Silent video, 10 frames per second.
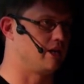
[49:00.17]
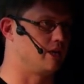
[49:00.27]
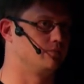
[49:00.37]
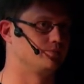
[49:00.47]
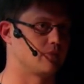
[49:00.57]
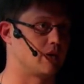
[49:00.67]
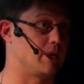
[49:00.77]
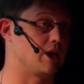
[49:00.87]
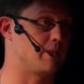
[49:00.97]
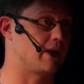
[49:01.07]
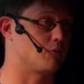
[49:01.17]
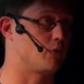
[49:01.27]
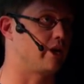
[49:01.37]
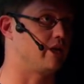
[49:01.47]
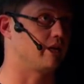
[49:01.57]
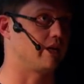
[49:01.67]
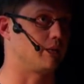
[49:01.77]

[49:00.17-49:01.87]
You know, I mean, I make the point